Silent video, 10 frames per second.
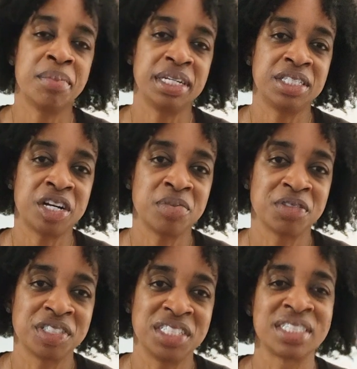But in terms
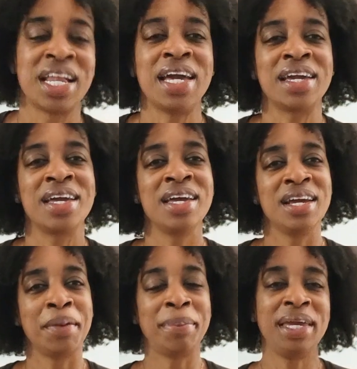of just like
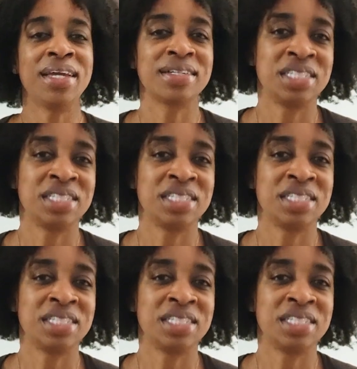being a